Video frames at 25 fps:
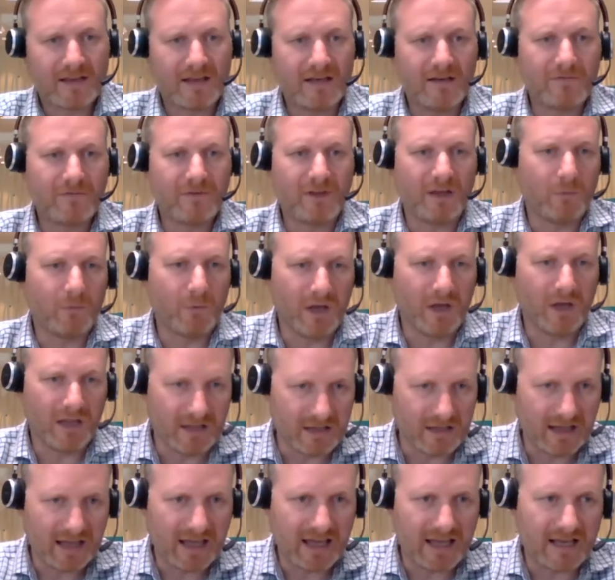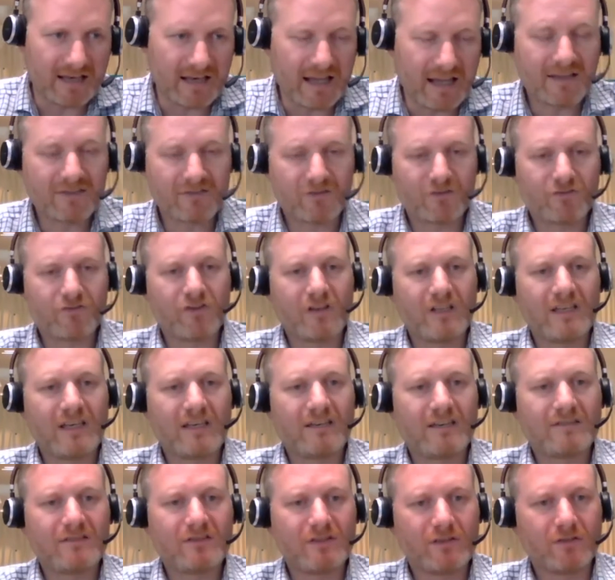And if they win, they get an extra
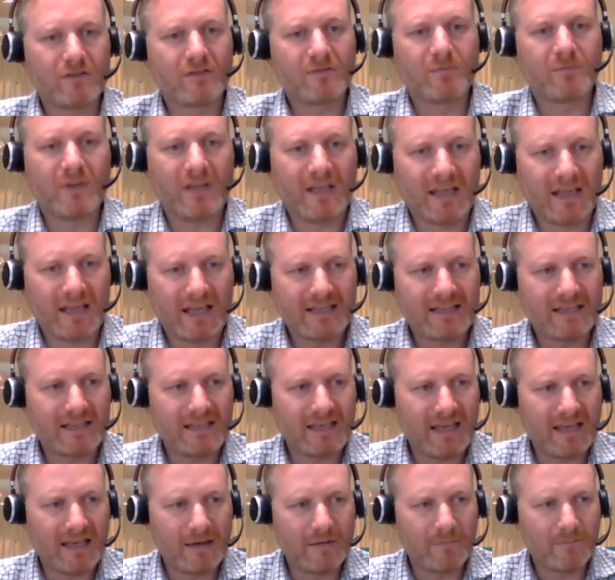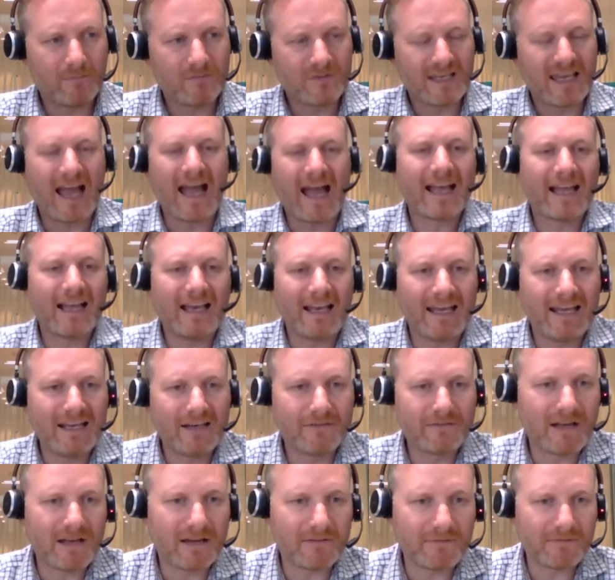€3,000, but they get the accolade
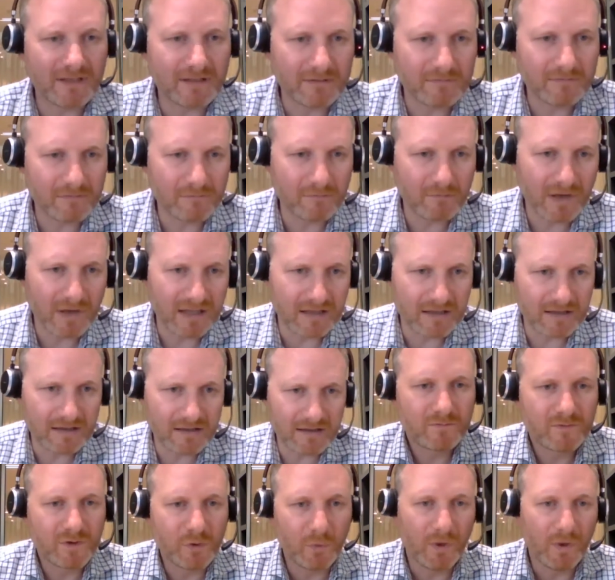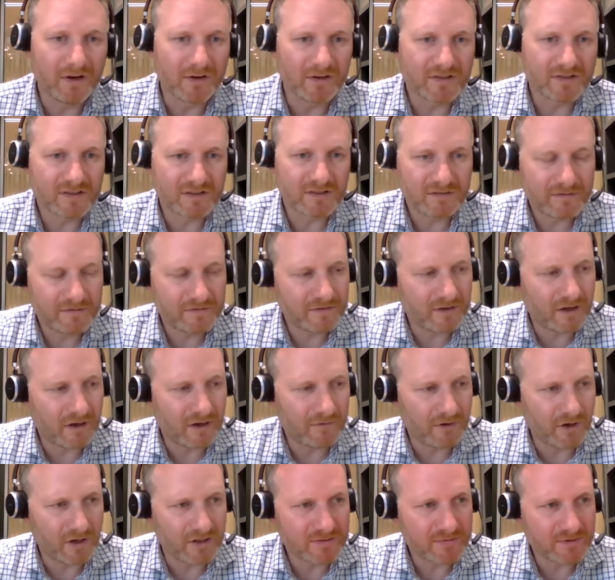of having been the winners of
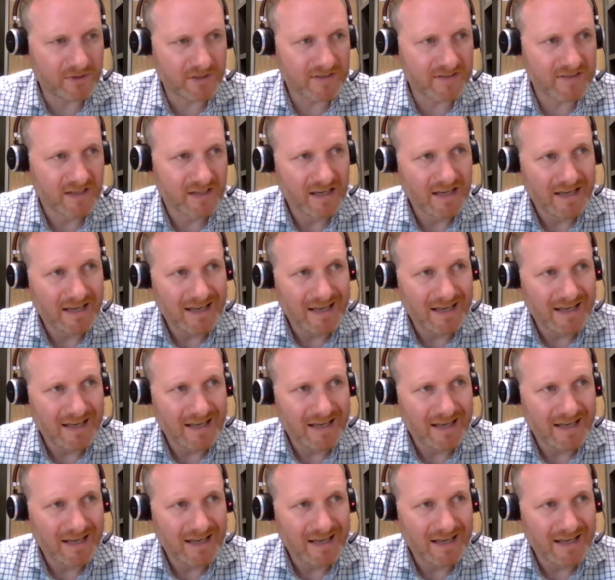Launchbox.